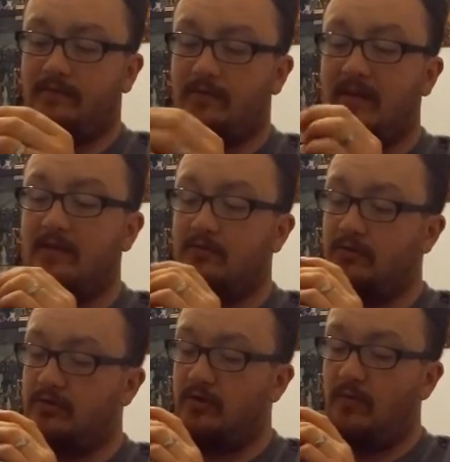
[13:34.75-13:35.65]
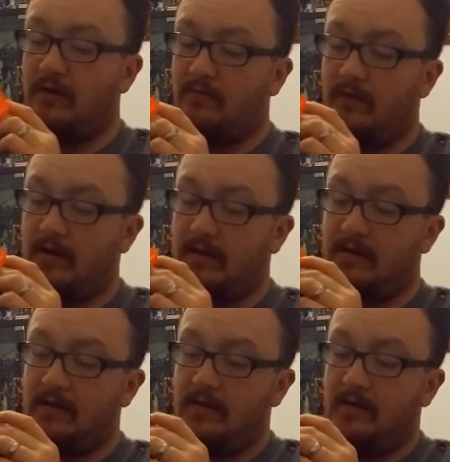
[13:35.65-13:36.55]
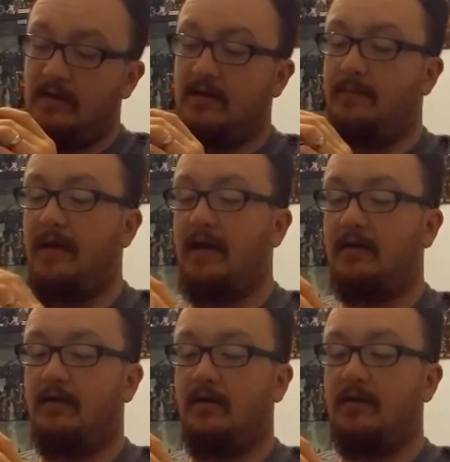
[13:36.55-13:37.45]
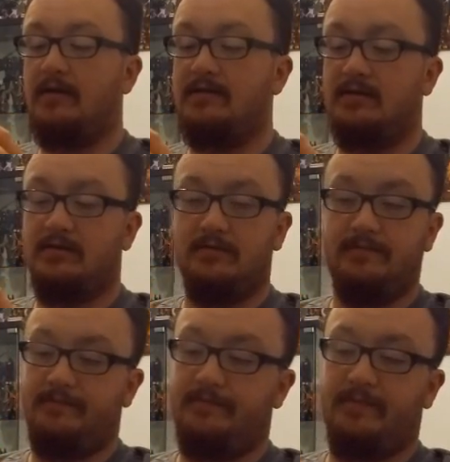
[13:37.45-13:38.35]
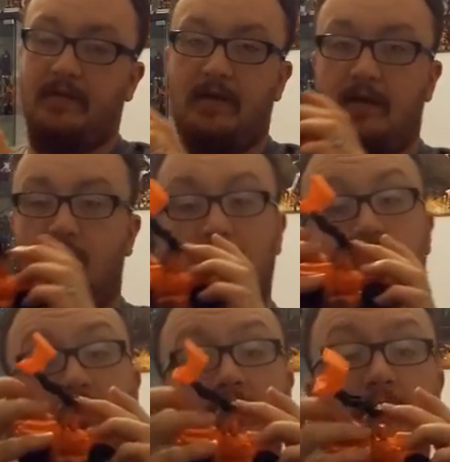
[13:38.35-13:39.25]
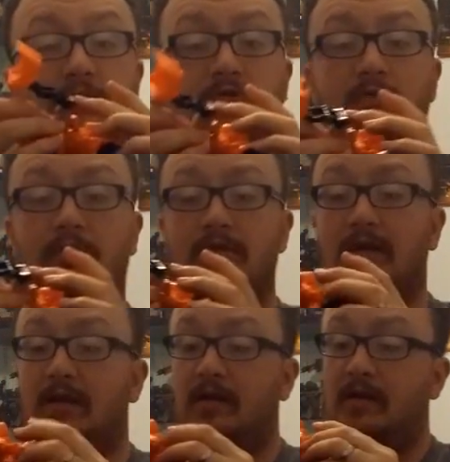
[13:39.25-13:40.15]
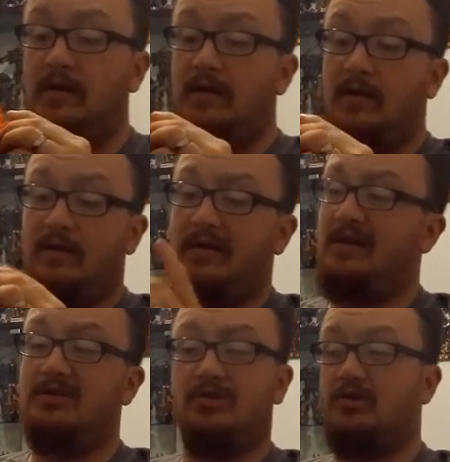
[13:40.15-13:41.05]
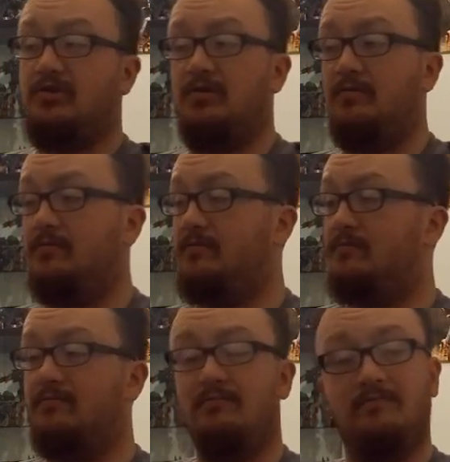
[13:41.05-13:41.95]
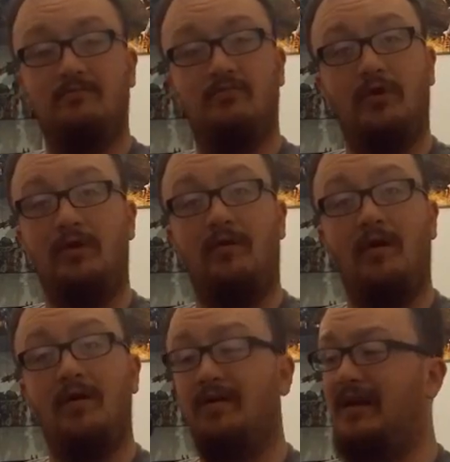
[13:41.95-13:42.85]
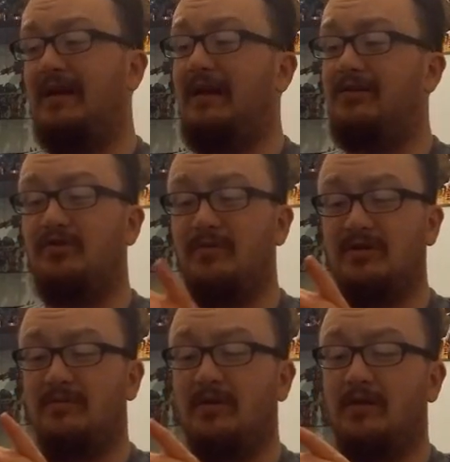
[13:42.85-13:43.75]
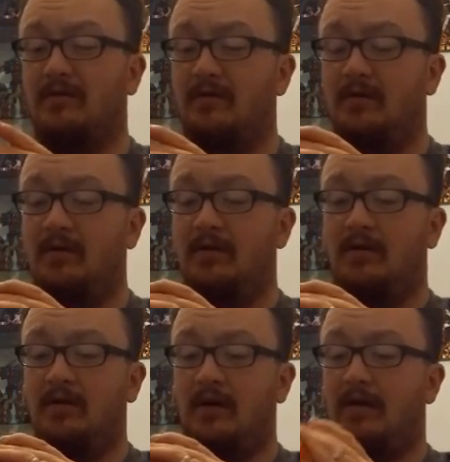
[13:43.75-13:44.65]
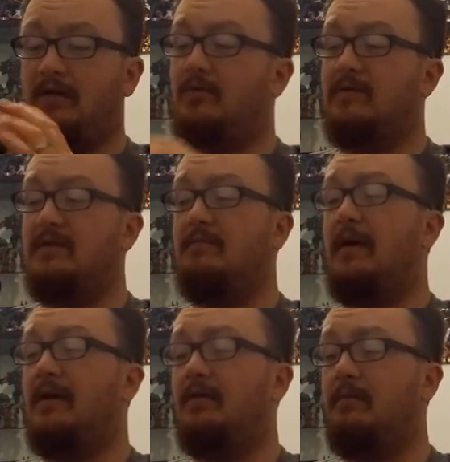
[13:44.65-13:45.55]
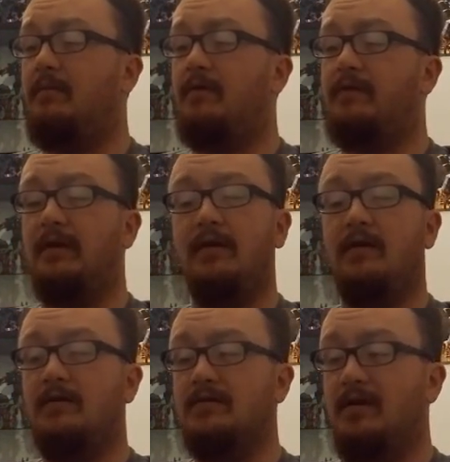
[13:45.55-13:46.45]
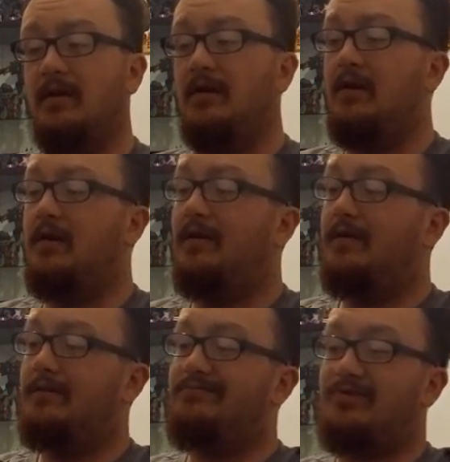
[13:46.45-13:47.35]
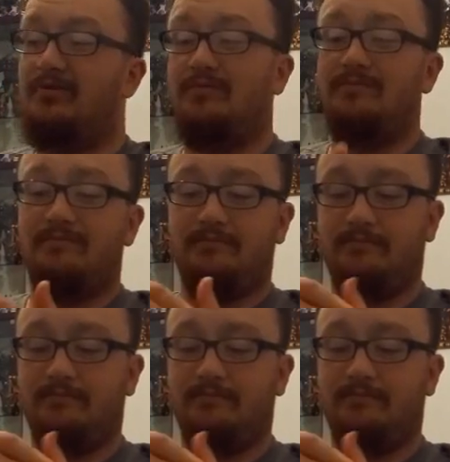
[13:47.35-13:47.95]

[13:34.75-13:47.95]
for me there's no way really to peg down his windshield cover, so it looks like he's just running around. I think he should be something out of, I think, Twisted Metal, to be perfectly honest. So